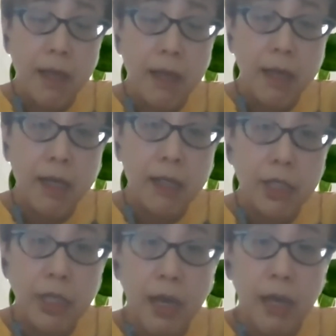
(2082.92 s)

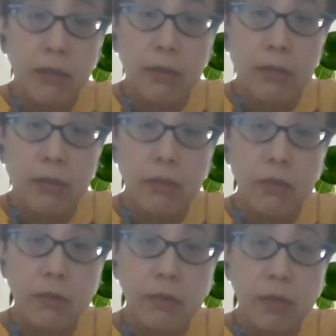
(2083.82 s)
actually had
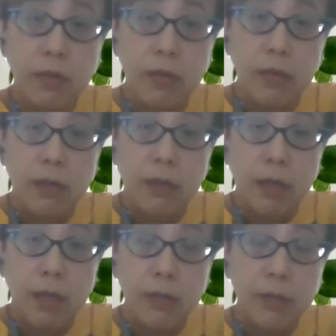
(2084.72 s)
to
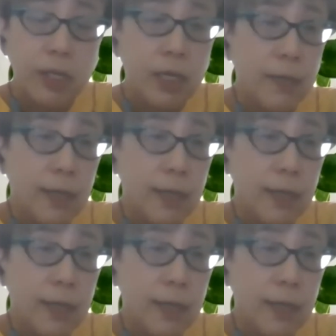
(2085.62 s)
think about